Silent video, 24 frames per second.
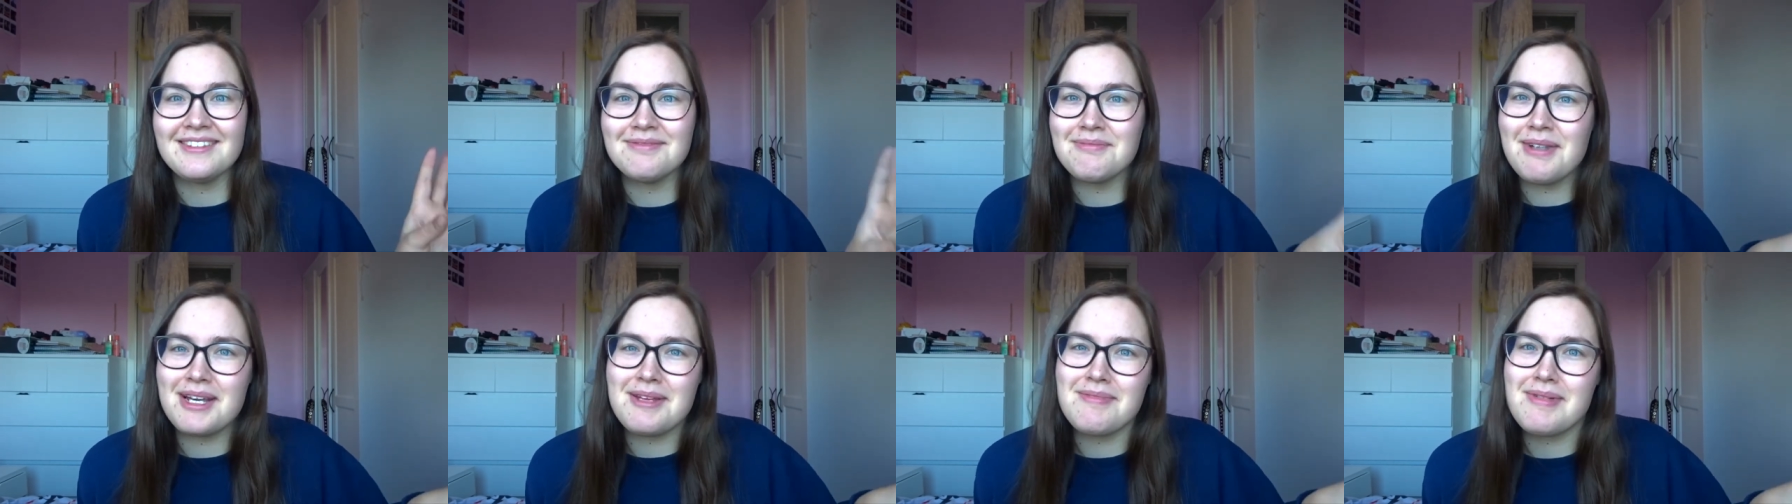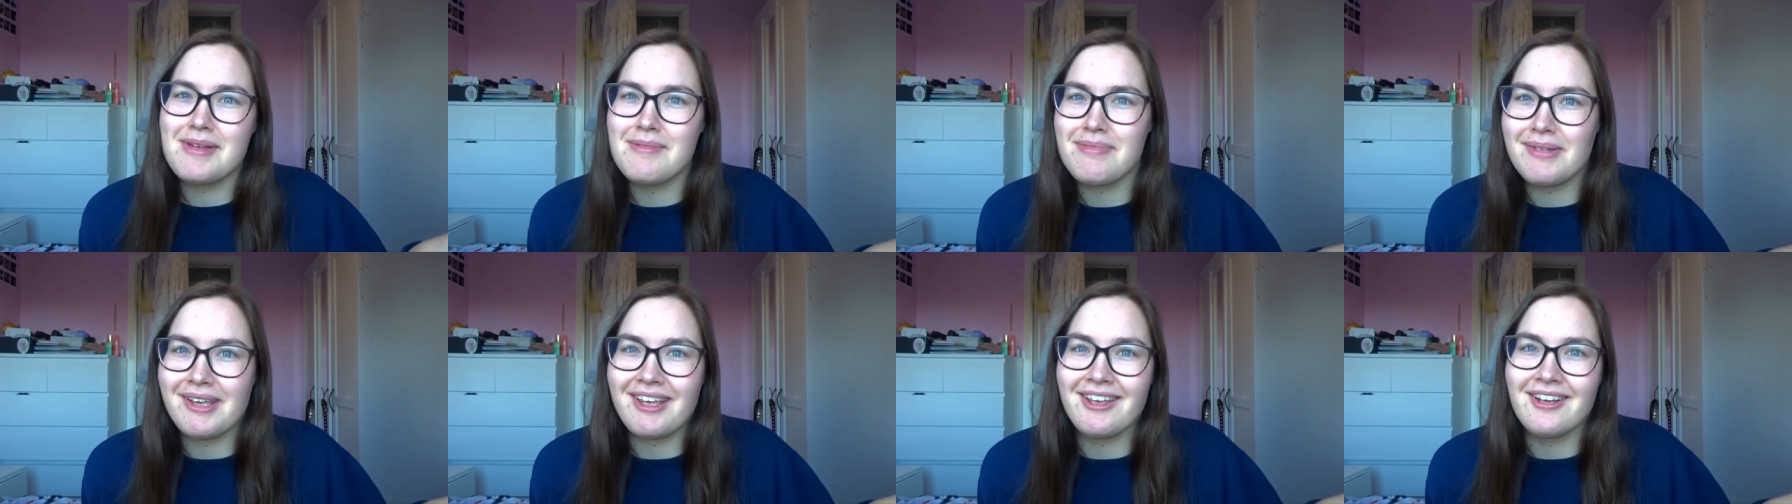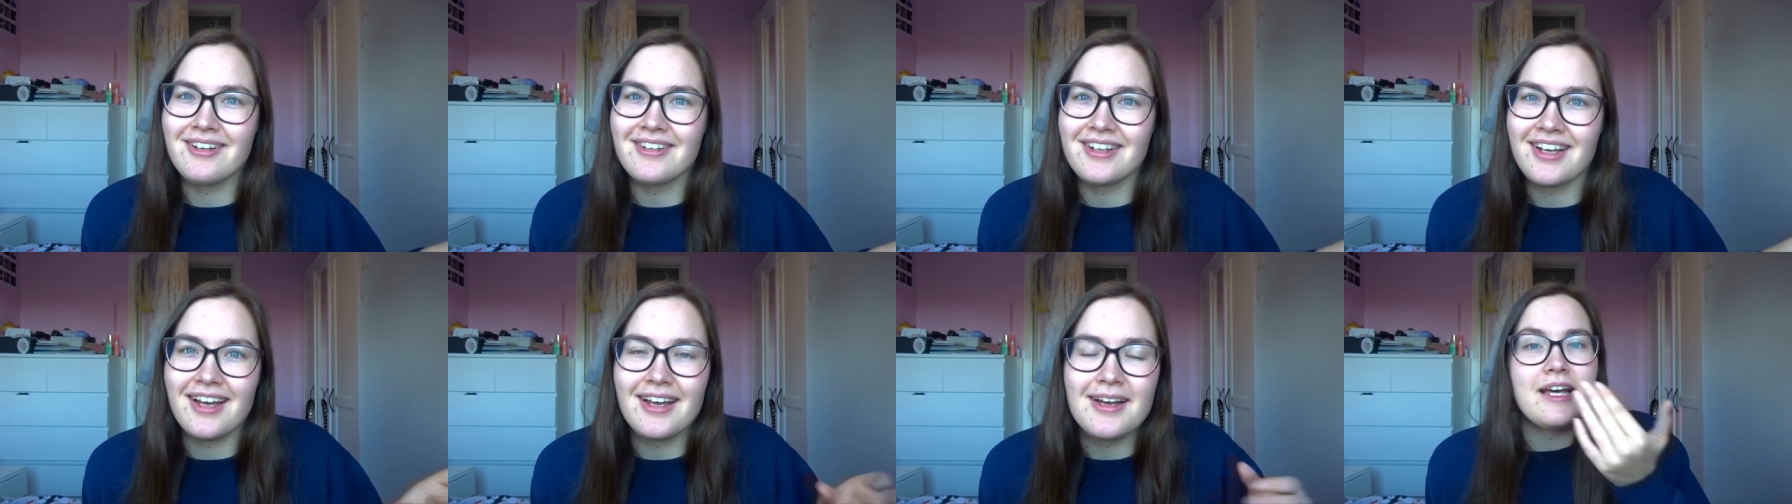maybe a bit
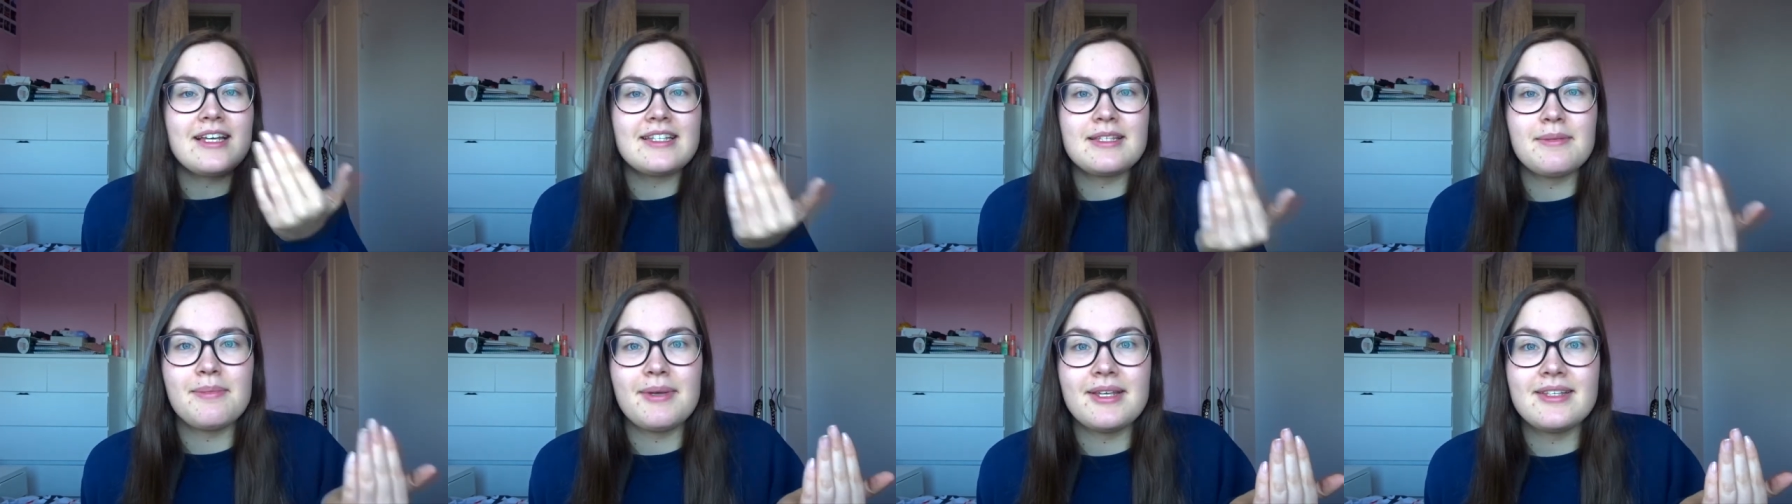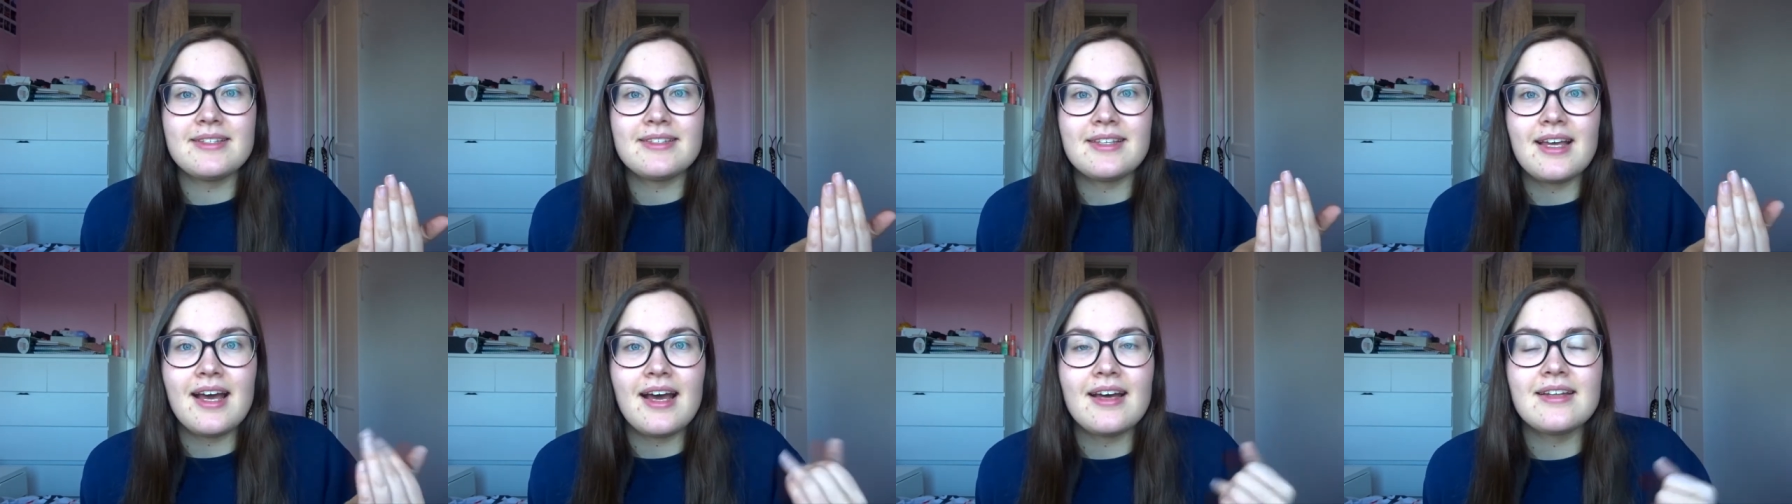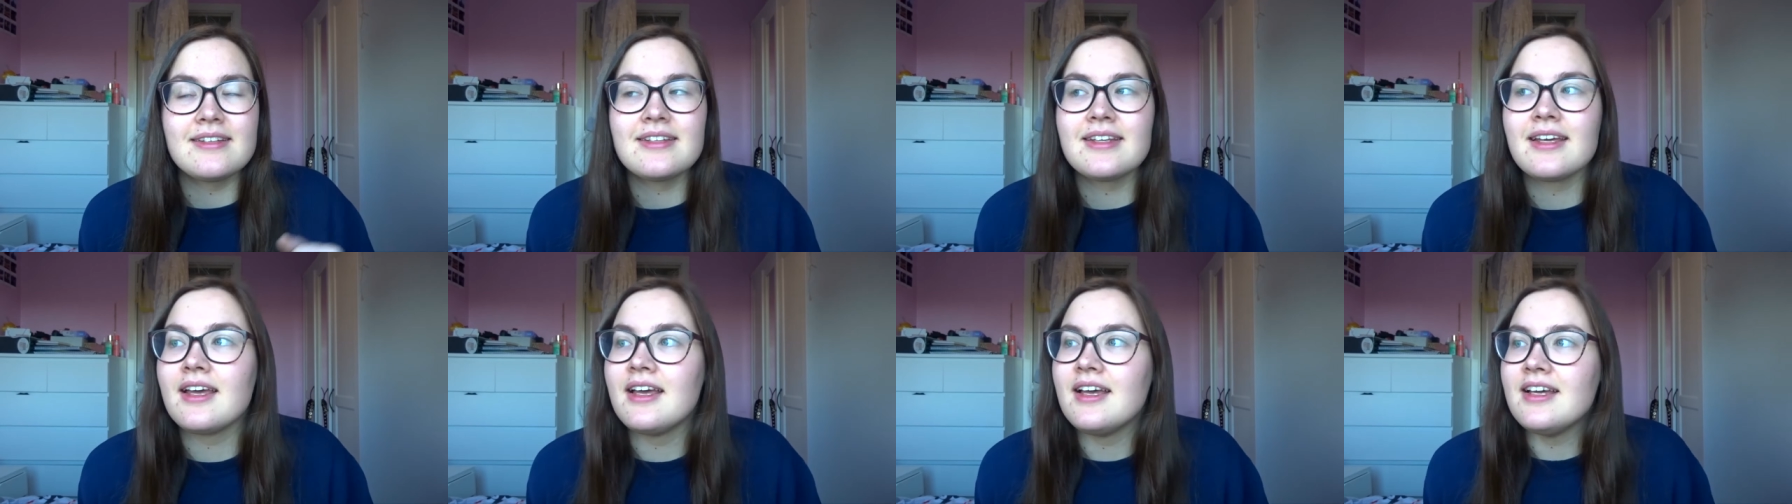younger. That's a bit
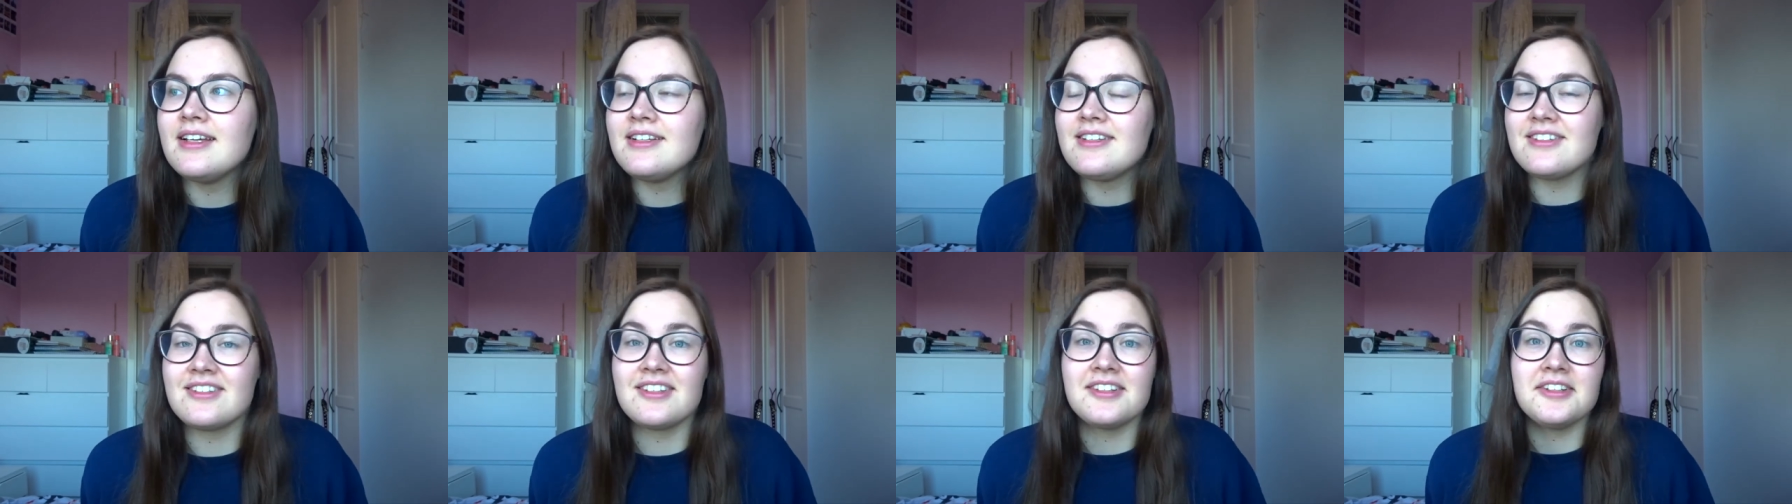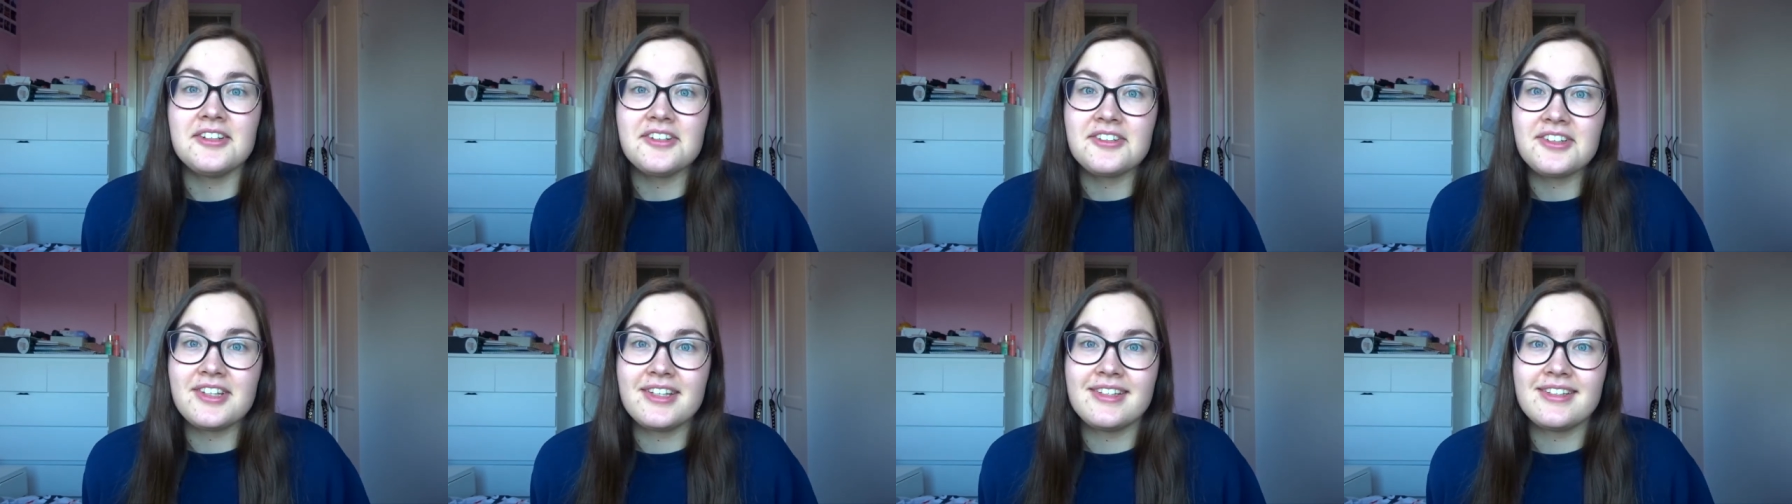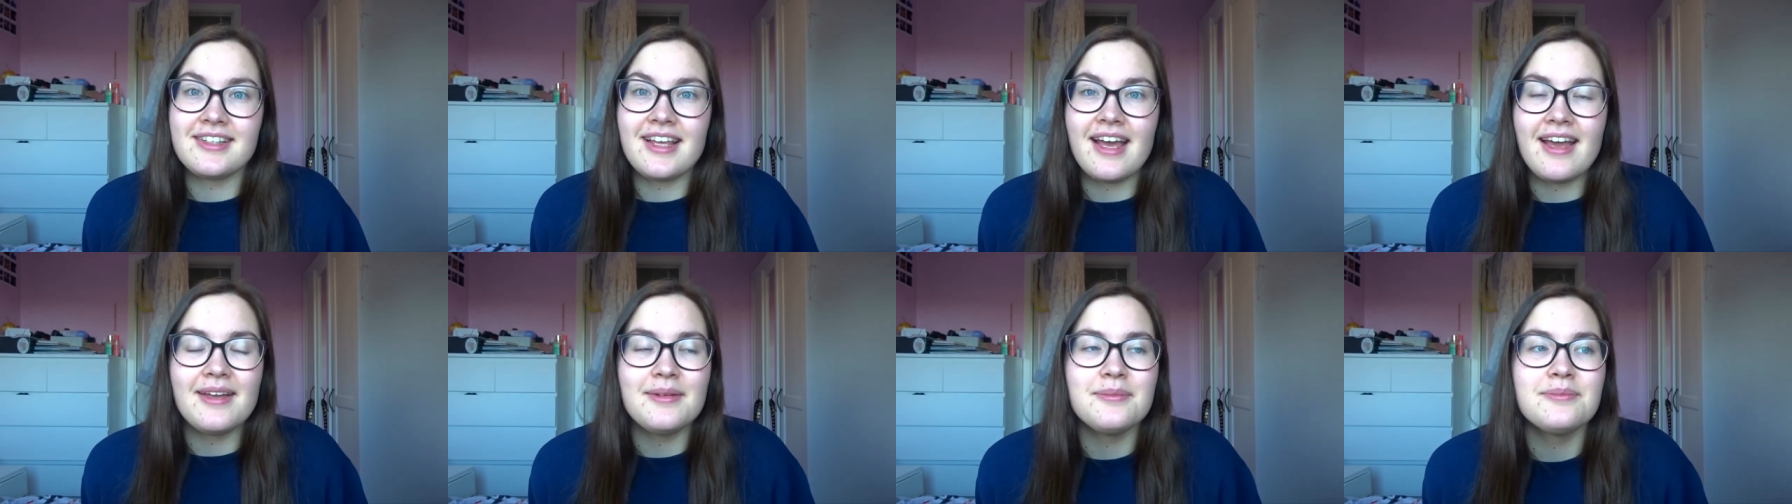sad, doesn't look the
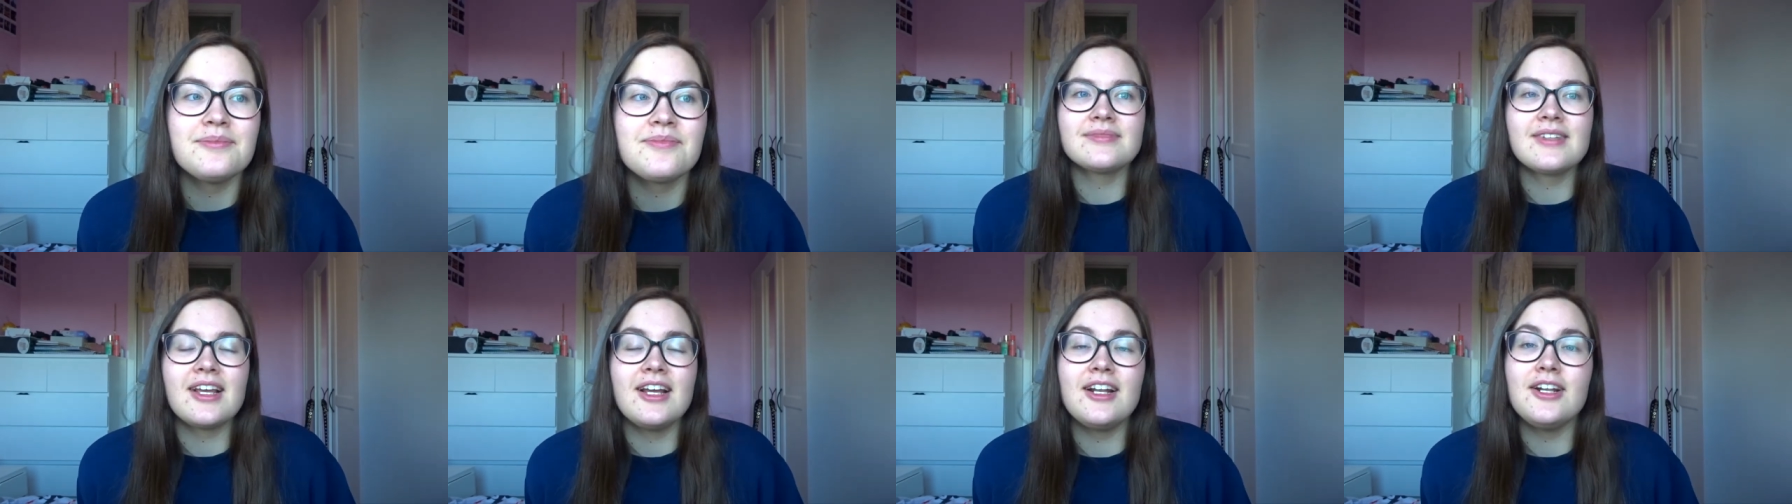same.